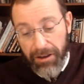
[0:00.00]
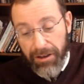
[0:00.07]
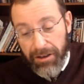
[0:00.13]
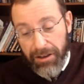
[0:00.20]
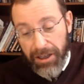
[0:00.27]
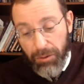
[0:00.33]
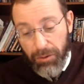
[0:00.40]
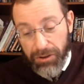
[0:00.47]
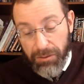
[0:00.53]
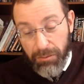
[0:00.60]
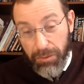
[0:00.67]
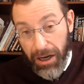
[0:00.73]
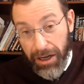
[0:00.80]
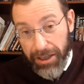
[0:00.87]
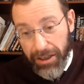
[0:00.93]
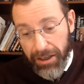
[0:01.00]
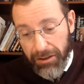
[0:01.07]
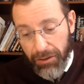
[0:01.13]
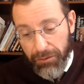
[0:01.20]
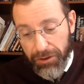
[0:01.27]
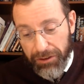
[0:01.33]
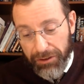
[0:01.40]
He wasn't buying it,
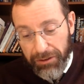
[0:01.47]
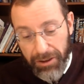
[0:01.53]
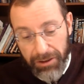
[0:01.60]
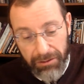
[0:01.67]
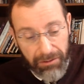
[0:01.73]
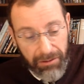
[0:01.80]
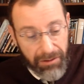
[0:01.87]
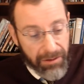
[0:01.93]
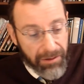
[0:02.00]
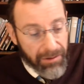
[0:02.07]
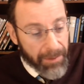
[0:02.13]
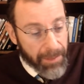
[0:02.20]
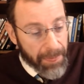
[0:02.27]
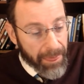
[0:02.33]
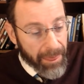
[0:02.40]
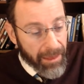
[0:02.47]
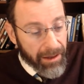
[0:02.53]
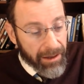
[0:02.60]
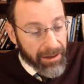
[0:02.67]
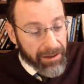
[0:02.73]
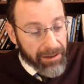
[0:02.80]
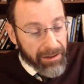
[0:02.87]
obviously.
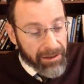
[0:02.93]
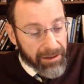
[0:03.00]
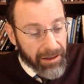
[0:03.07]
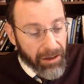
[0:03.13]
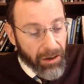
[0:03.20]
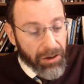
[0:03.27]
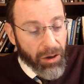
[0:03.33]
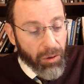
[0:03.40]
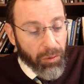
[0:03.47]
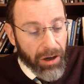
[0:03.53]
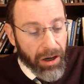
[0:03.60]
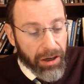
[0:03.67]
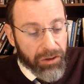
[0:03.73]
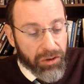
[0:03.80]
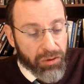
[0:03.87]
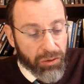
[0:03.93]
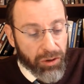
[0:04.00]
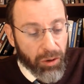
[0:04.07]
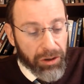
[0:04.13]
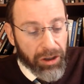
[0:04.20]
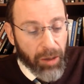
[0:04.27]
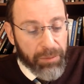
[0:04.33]
"I go to your work, straw
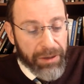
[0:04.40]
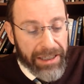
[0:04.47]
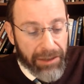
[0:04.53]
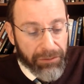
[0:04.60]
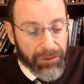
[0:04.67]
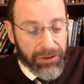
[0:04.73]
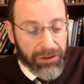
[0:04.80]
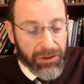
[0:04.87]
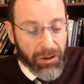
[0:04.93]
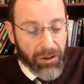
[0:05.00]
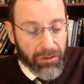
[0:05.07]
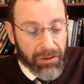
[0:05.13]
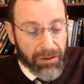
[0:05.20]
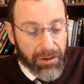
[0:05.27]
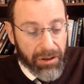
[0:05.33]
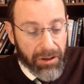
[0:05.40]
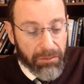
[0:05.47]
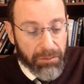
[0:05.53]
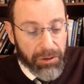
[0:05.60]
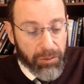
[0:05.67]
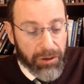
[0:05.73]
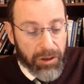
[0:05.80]
will not be given to you,
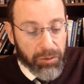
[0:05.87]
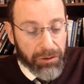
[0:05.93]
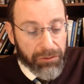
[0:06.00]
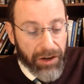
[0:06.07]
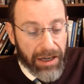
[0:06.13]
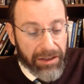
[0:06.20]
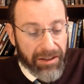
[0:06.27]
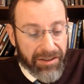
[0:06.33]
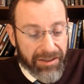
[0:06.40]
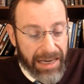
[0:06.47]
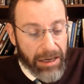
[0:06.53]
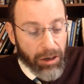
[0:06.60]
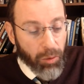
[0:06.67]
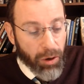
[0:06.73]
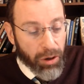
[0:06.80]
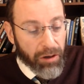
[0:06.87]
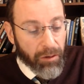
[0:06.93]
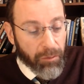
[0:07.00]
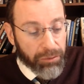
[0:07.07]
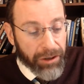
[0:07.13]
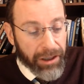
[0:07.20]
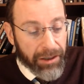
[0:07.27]
but you must provide the same quota
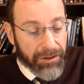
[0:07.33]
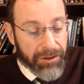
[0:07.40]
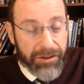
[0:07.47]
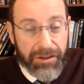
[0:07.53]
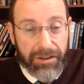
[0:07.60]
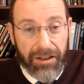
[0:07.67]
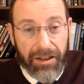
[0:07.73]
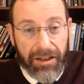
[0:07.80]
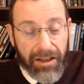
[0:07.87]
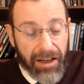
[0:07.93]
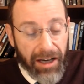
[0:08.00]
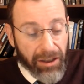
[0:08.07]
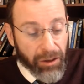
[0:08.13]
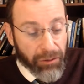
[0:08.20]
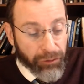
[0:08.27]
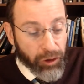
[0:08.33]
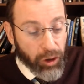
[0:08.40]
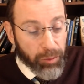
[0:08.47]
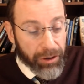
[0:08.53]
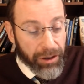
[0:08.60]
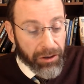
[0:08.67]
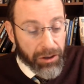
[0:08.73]
of bricks." And the
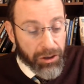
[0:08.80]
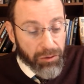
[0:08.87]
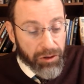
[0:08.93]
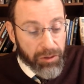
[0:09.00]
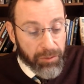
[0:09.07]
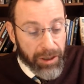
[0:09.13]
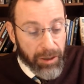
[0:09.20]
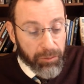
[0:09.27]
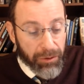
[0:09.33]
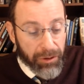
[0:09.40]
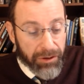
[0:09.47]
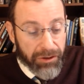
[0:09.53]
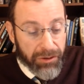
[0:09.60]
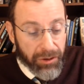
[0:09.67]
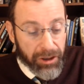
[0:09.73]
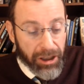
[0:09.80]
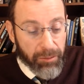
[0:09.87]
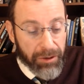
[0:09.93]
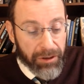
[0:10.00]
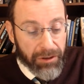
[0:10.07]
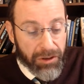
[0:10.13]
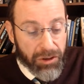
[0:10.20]
foreman of the Jewish people saw
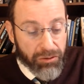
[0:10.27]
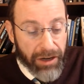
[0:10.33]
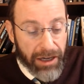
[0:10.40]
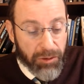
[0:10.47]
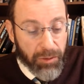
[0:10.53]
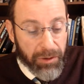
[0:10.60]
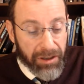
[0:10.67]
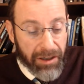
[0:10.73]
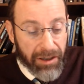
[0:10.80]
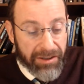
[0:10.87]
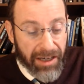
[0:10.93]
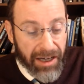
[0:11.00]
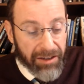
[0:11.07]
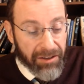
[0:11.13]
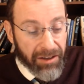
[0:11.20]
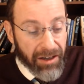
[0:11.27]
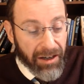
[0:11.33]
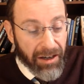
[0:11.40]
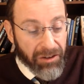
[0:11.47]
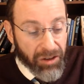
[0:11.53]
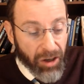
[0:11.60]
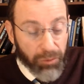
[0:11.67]
them in distress when they said,
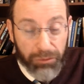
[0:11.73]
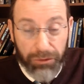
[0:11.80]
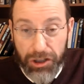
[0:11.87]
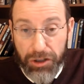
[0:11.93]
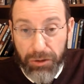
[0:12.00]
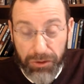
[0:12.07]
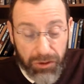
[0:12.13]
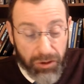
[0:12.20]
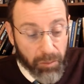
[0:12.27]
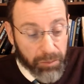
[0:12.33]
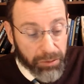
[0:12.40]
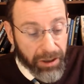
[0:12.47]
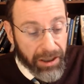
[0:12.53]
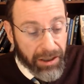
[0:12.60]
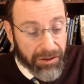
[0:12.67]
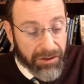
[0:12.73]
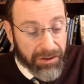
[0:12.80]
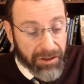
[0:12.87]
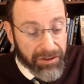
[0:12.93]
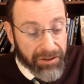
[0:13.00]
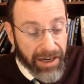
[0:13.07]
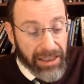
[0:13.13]
"Don't reduce your bricks,
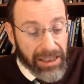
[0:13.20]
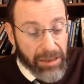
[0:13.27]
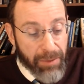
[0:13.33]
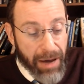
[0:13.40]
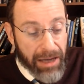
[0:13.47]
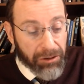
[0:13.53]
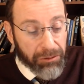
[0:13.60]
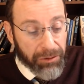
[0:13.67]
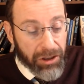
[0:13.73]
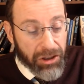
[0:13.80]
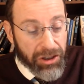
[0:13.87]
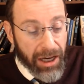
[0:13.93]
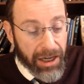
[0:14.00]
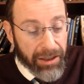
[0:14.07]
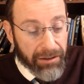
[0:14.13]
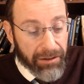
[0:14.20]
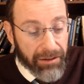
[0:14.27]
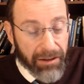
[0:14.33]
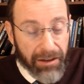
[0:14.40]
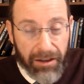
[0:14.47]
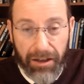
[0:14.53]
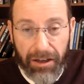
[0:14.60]
the daily matter each day."
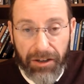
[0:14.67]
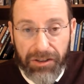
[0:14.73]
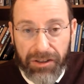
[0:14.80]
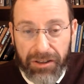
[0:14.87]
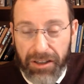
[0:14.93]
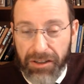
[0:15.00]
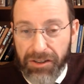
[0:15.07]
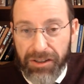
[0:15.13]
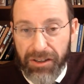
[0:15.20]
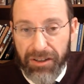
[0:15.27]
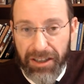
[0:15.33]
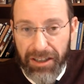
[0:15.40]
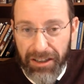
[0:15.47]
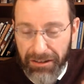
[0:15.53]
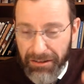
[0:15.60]
So the